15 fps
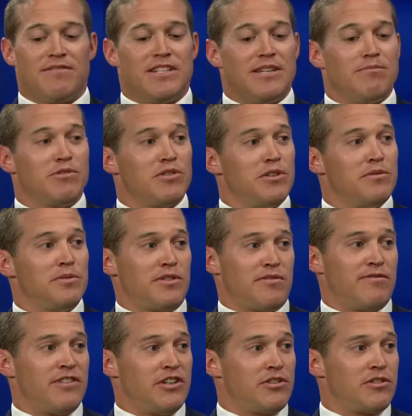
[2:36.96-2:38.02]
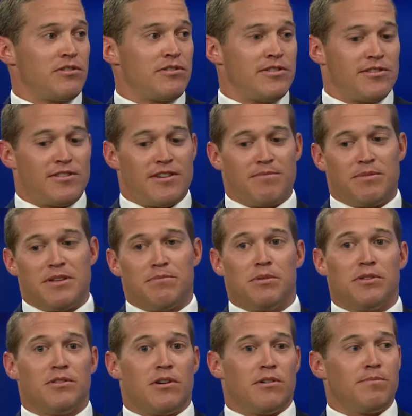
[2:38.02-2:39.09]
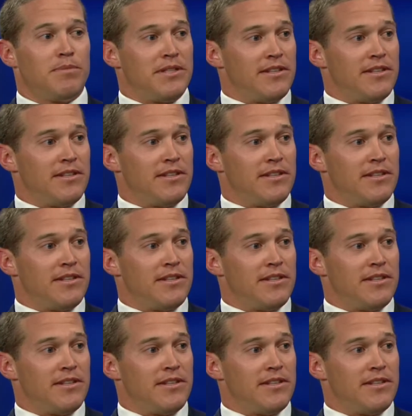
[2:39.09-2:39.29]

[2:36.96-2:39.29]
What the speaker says: have deep grooves or fissures, and some people don't,